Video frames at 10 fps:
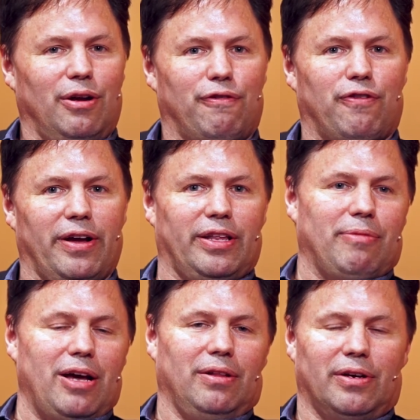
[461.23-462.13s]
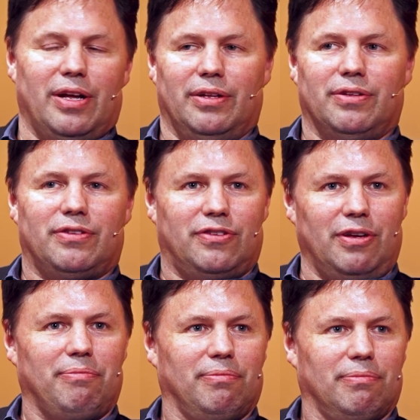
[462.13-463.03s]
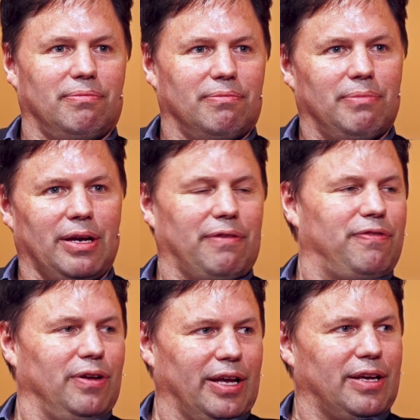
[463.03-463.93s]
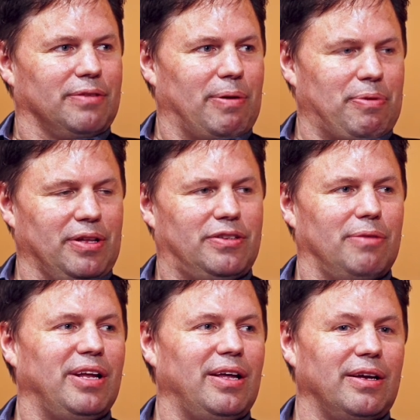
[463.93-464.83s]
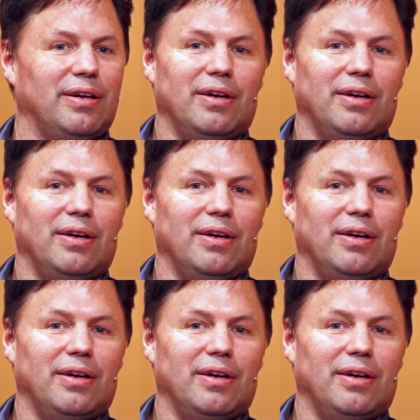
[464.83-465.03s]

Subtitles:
frankly might look at it and make it feel like it might be intimidating,